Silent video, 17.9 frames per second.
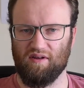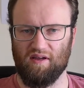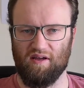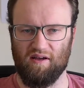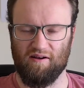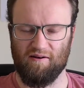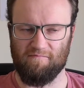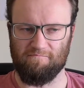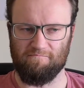
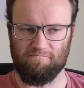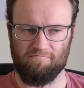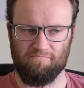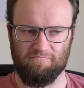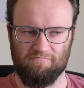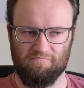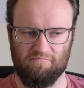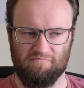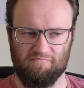You
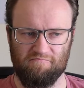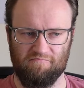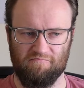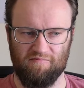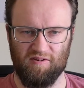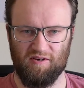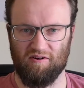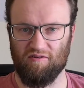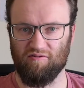
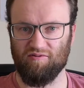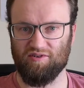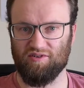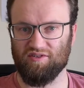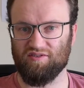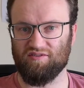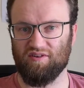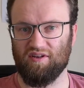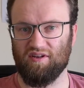know, which
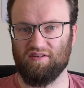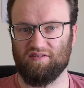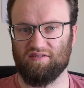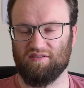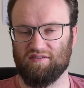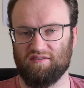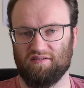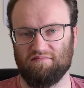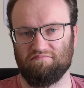is a
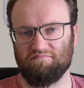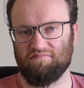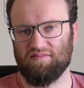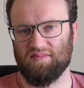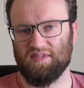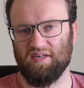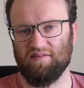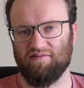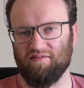
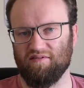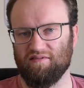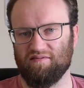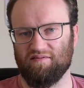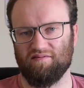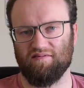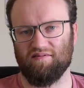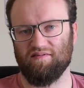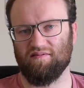different
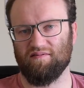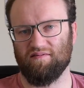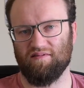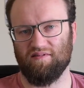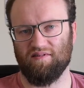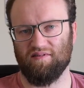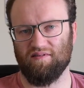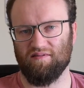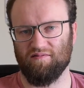
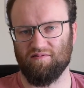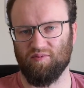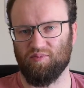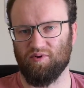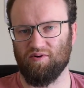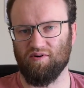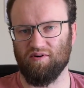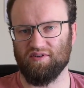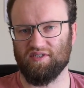
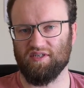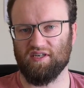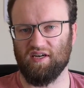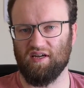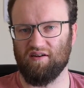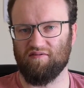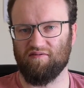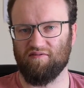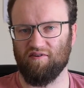report to
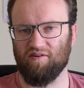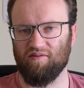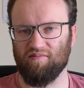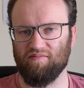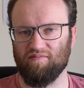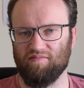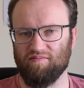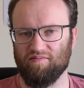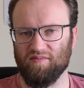get
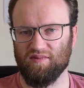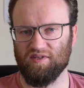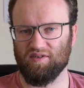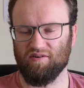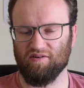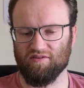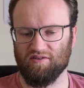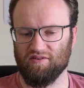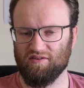from the
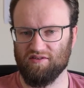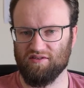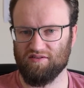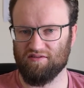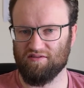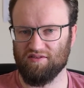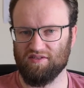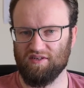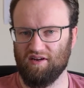doctors
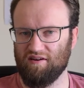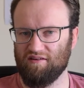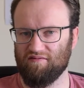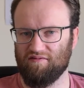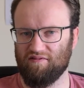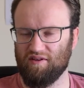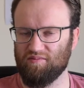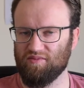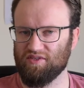to say,
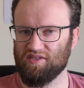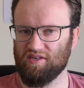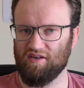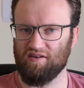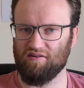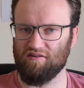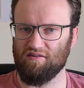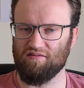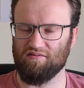for them to say,
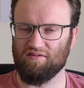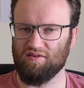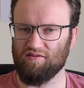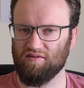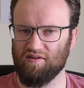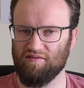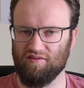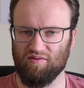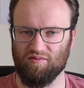you know, do
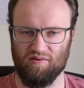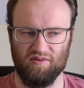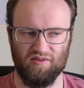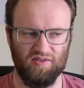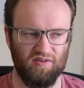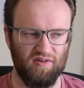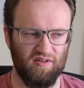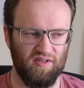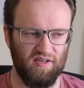whatever you want
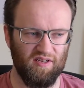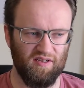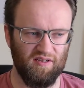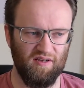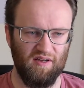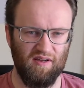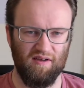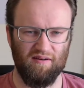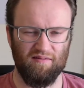sort of thing,
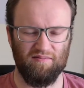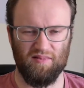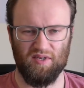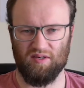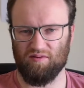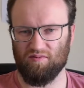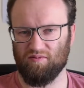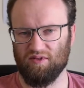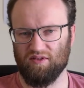
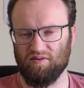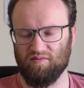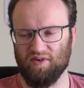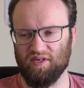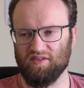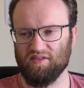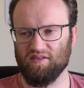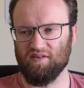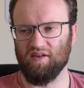within
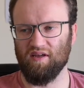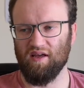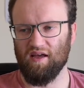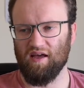reason.